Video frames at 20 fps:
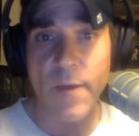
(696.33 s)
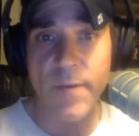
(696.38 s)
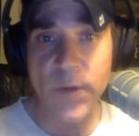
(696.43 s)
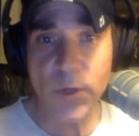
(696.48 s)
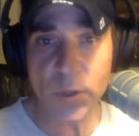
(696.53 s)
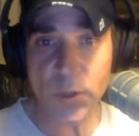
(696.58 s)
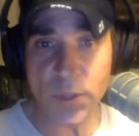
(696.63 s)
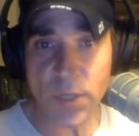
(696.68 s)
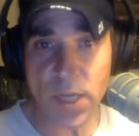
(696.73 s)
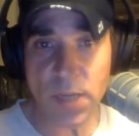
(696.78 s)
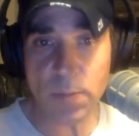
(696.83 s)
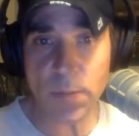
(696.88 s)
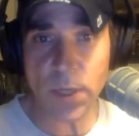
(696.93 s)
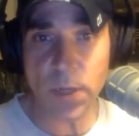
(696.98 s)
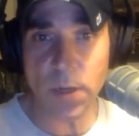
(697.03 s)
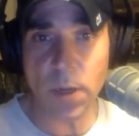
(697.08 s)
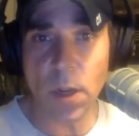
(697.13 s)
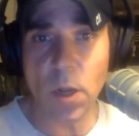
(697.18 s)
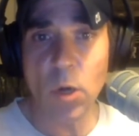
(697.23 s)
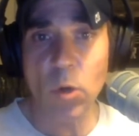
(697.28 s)
your
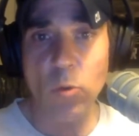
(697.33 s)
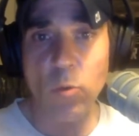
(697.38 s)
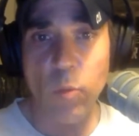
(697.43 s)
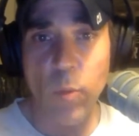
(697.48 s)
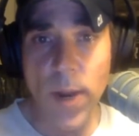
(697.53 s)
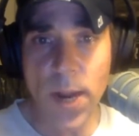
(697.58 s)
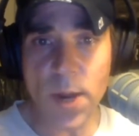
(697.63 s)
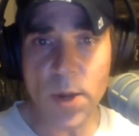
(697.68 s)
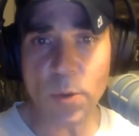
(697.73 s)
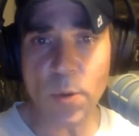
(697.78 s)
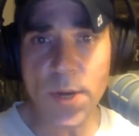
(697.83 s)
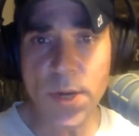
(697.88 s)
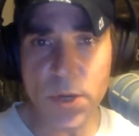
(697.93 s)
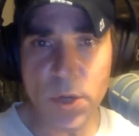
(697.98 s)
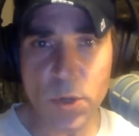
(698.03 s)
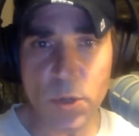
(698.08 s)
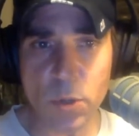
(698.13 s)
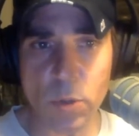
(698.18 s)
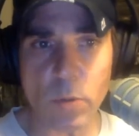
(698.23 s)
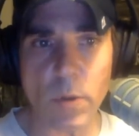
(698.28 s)
semen, rendering
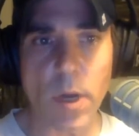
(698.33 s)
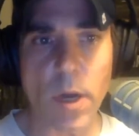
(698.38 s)
you